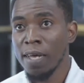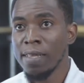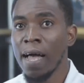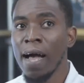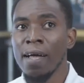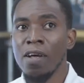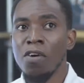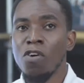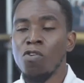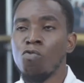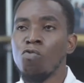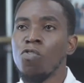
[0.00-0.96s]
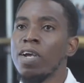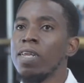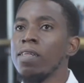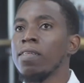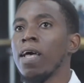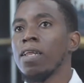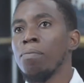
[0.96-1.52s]
and that really
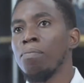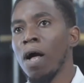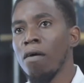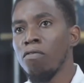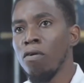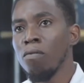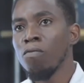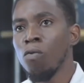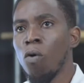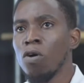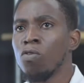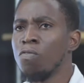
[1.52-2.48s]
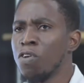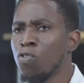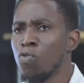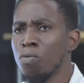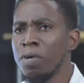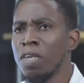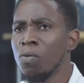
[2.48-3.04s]
set the platform for what the
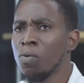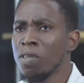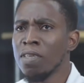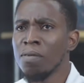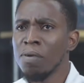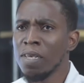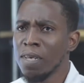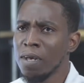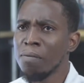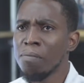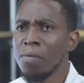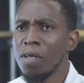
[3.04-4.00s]
visual media was to become